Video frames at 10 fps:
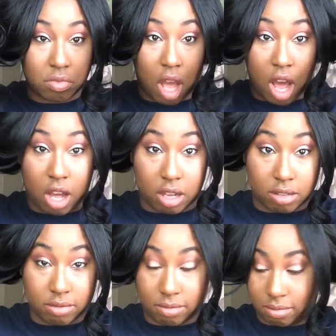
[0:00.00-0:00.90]

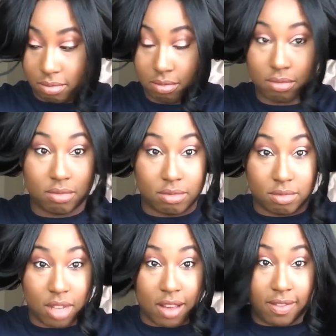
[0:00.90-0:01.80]
all
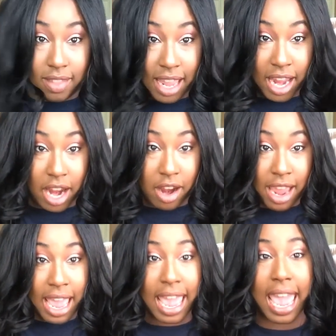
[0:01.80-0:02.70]
of the hair.
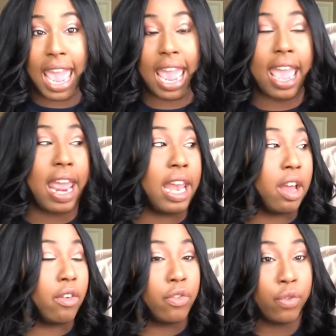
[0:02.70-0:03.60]
And
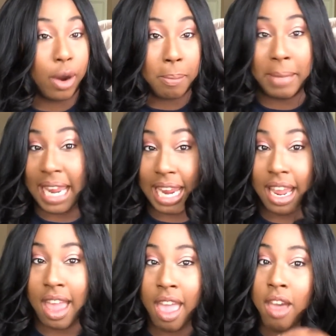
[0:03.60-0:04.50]
for me,
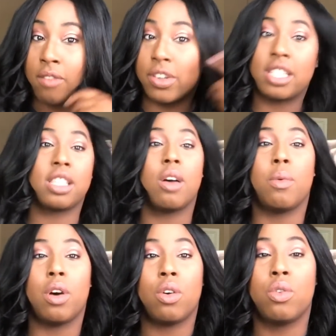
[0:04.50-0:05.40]
for
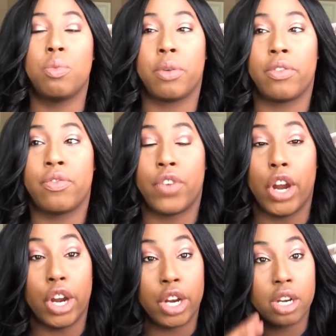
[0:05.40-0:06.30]
someone who
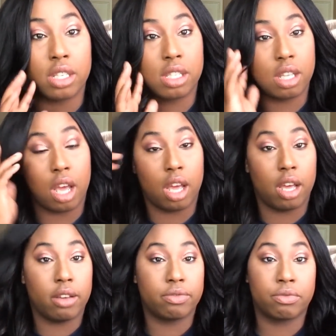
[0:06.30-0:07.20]
prefers
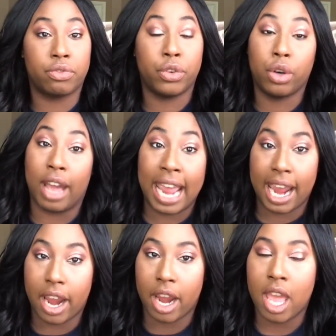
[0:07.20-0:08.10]
full
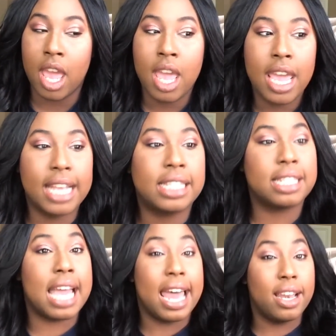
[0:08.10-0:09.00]
hair, it's
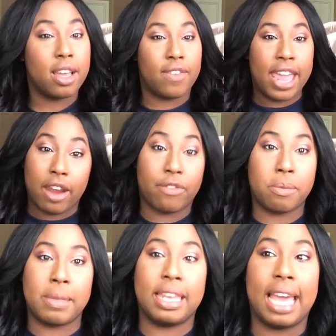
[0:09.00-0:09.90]
not enough hair for
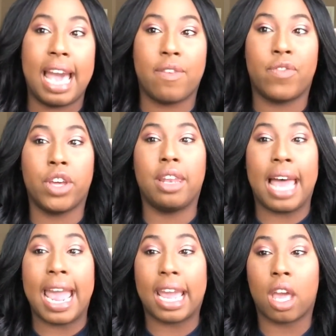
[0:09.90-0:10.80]
me. Like, I feel
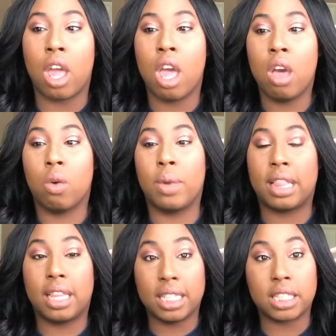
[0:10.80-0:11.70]
like
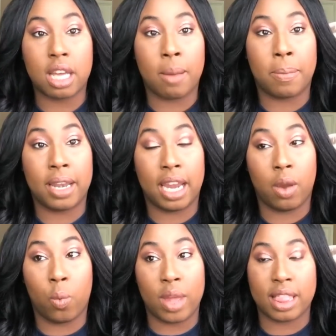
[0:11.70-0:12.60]
with this company,
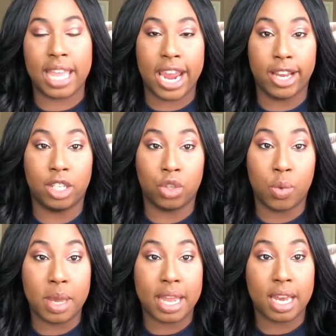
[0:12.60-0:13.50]
when they're
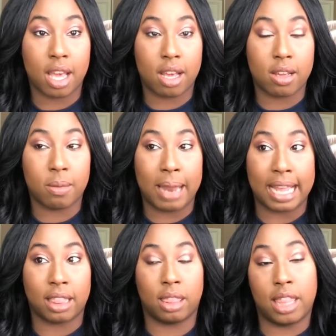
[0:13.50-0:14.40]
doing like
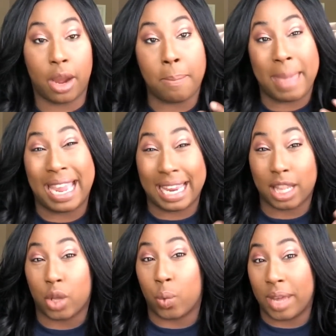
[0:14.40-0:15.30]
they're
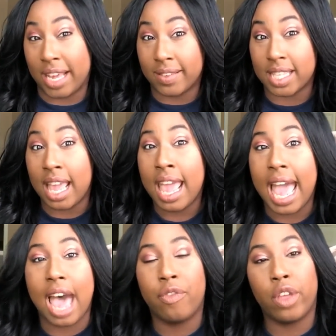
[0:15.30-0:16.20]
making the wefts,
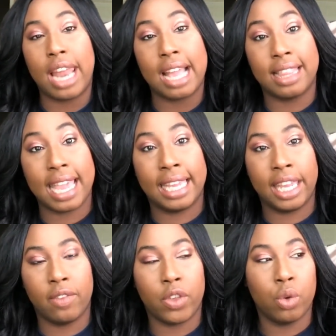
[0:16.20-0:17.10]
I feel like they
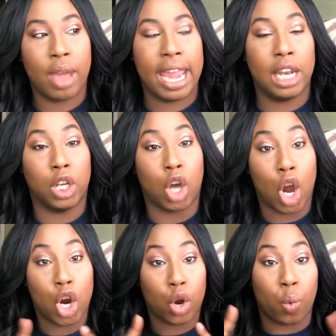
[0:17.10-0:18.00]
give you a
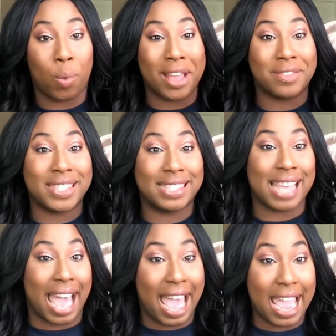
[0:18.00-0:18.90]
longer weft
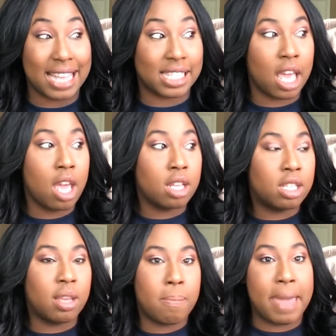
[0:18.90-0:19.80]
size
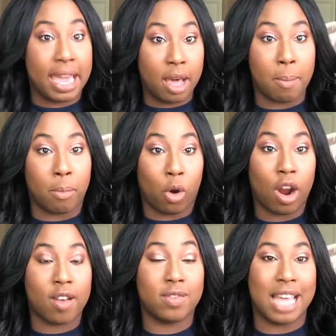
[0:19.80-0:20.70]
to make up
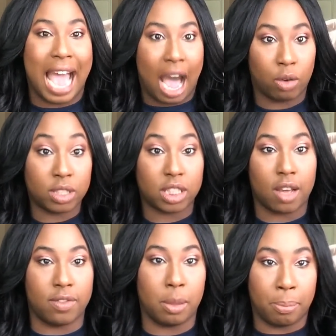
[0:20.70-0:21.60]
more of the ounce
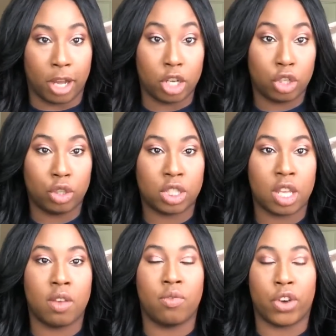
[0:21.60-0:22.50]
of the bundles
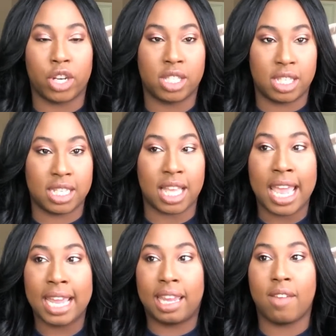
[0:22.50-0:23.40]
versus
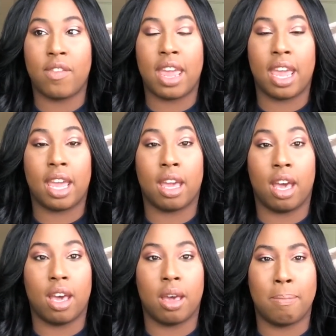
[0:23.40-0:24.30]
giving
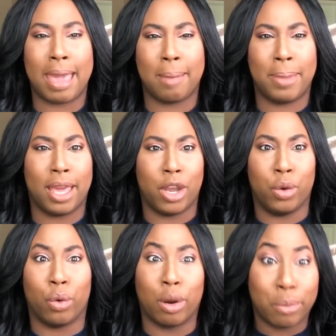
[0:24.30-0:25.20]
maybe a
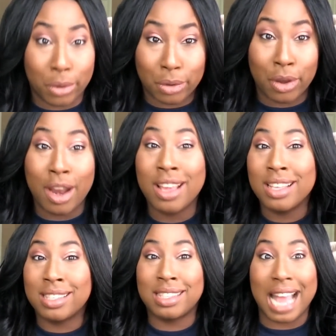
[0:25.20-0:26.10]
normal
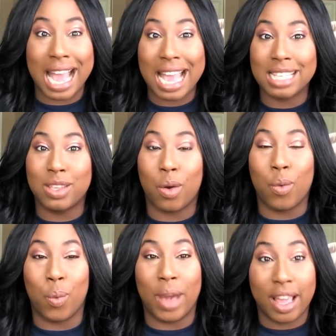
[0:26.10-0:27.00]
size
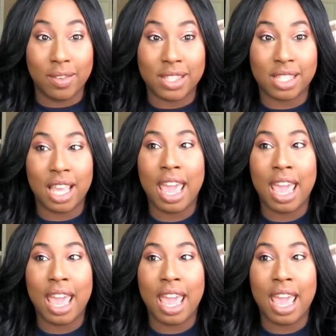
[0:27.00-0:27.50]
of wefts